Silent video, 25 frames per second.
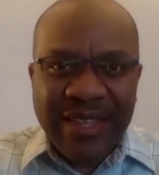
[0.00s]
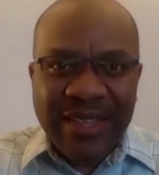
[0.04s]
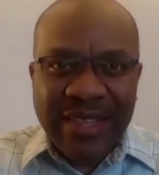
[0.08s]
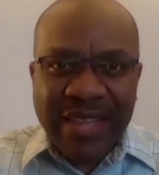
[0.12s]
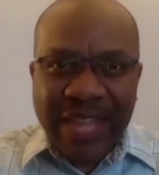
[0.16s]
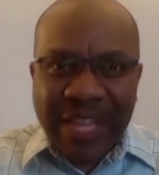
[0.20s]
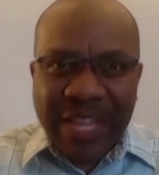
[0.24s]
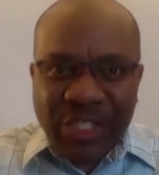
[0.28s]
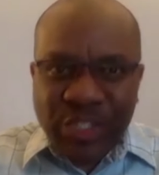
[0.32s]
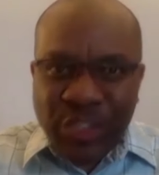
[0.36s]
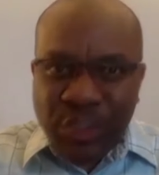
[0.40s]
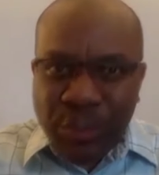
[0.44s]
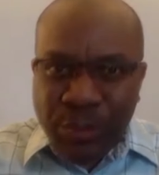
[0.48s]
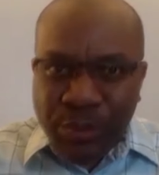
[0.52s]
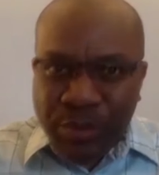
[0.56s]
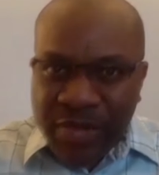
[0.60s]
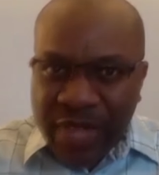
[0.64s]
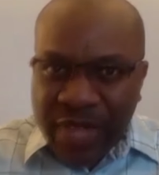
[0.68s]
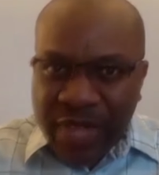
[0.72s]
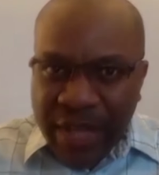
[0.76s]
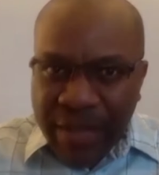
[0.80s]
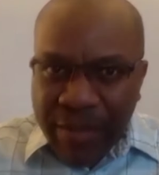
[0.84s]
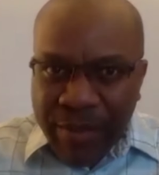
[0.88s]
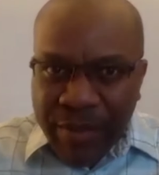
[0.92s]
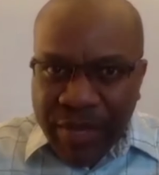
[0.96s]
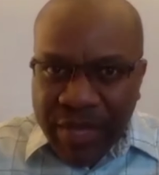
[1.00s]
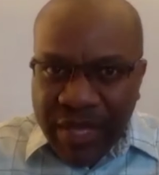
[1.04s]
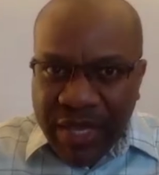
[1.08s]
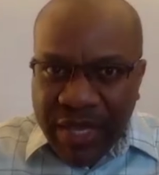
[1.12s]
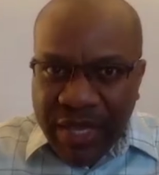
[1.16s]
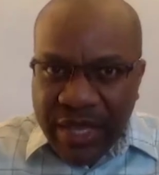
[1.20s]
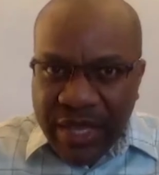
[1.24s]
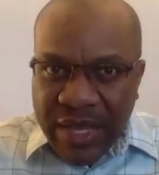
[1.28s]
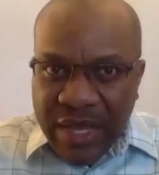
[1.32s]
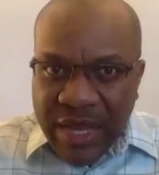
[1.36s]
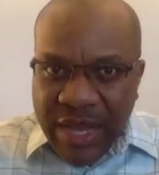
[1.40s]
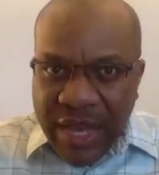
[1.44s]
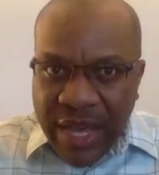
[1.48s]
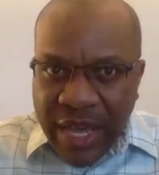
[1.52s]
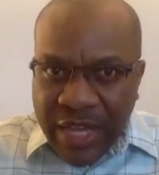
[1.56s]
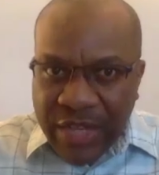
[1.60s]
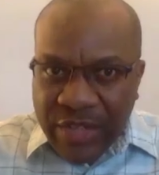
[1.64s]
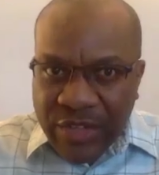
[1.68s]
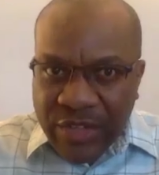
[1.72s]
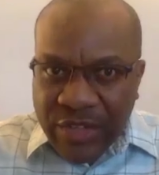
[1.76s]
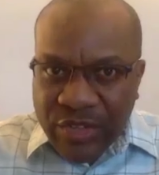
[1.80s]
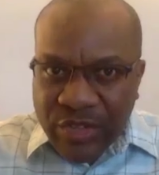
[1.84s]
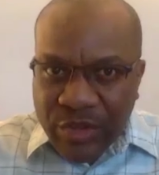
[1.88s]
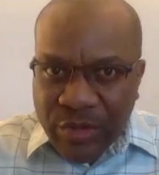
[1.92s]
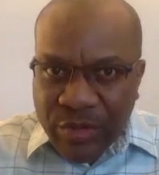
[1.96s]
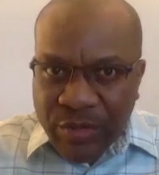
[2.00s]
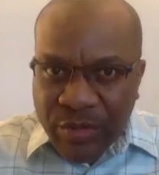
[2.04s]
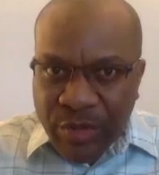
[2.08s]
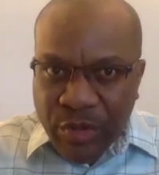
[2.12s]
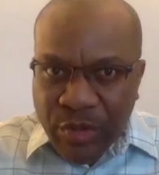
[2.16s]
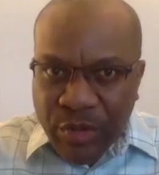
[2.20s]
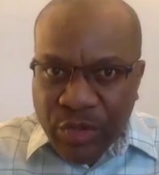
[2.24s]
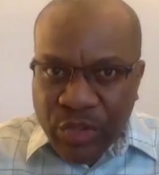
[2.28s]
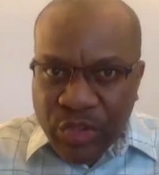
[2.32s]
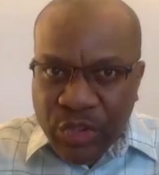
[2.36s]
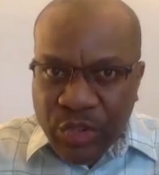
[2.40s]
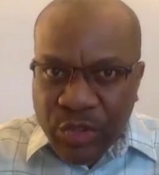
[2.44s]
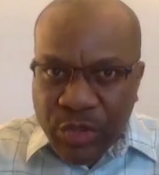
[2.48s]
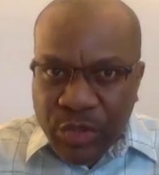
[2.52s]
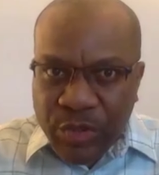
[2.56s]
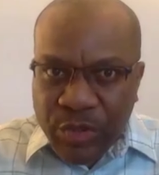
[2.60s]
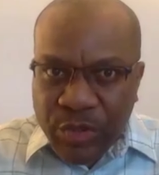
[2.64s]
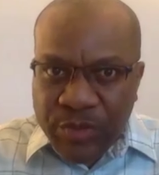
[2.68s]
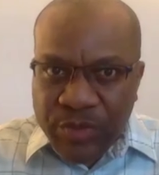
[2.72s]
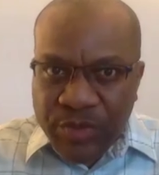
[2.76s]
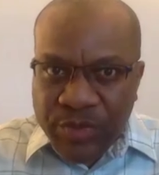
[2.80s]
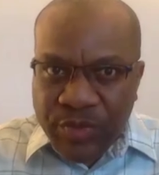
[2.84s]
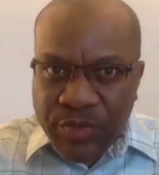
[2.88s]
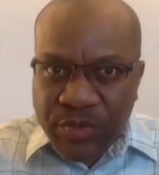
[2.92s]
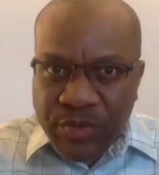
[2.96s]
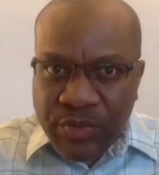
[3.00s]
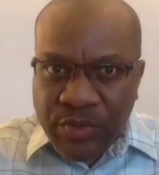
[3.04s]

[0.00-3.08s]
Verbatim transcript: that should not be controversial at